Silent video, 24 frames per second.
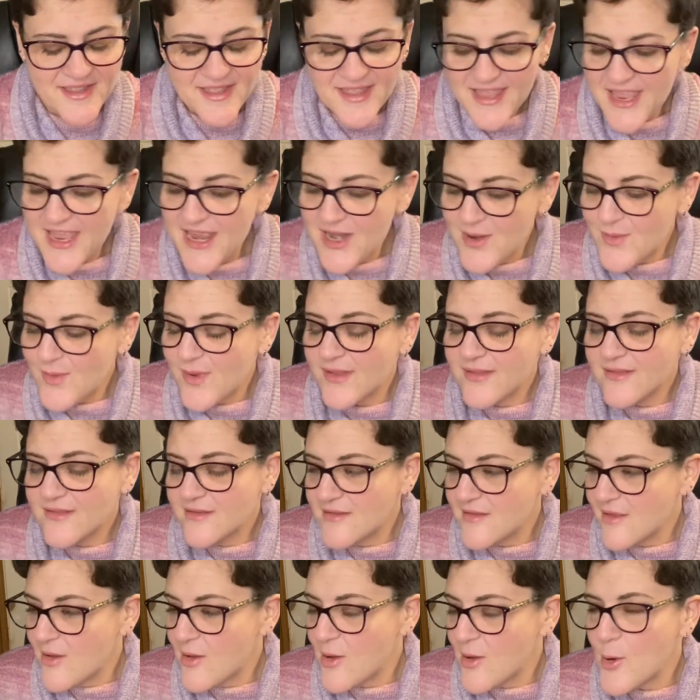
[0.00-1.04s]
Anyways,
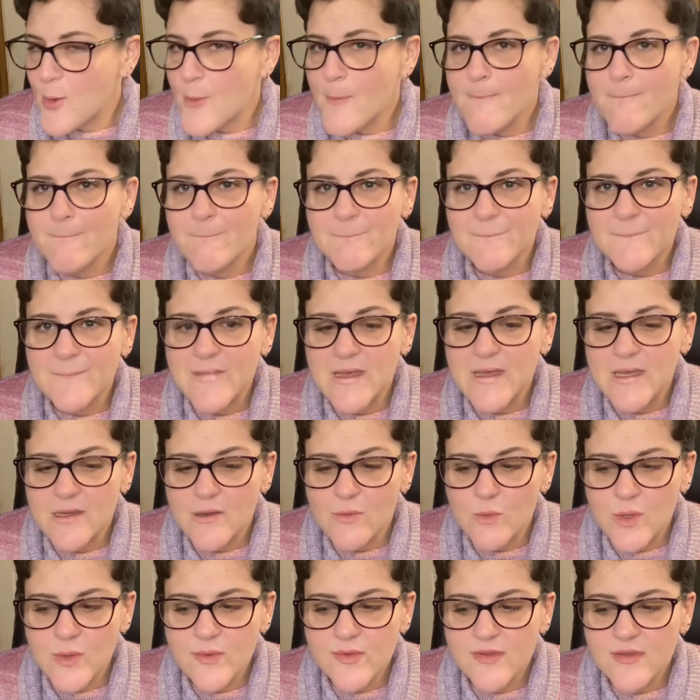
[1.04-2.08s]
so
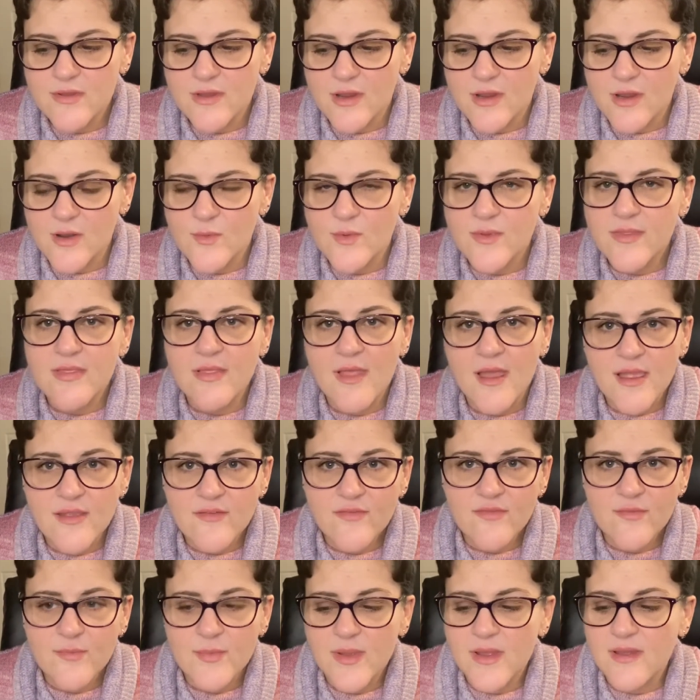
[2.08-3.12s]
we will start with
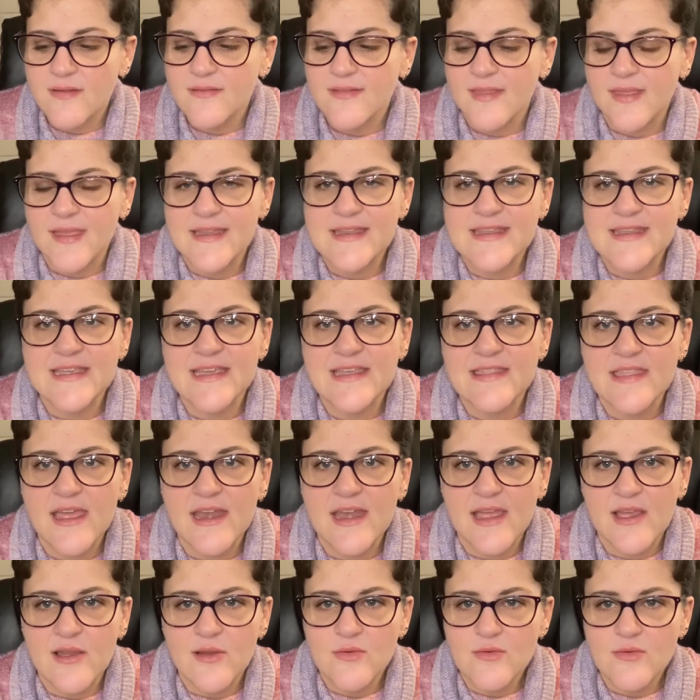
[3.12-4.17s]
life because I like to get that
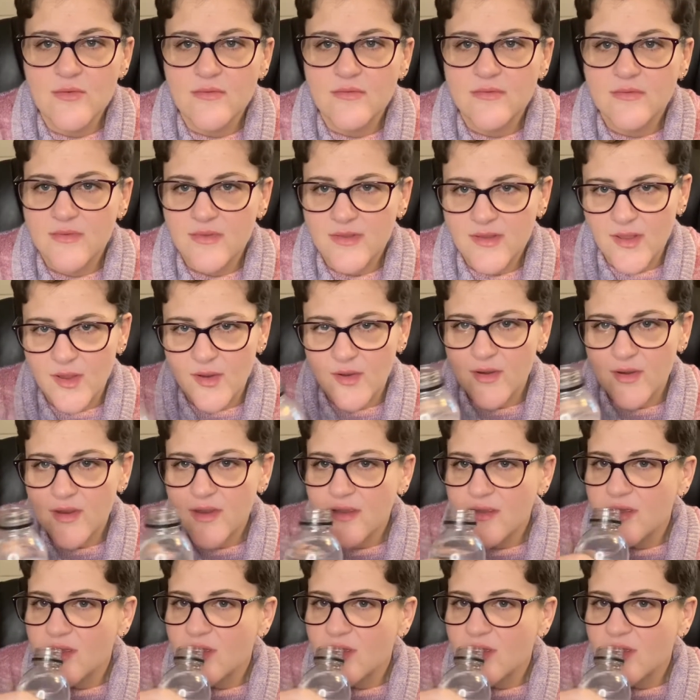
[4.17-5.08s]
out. Sorry.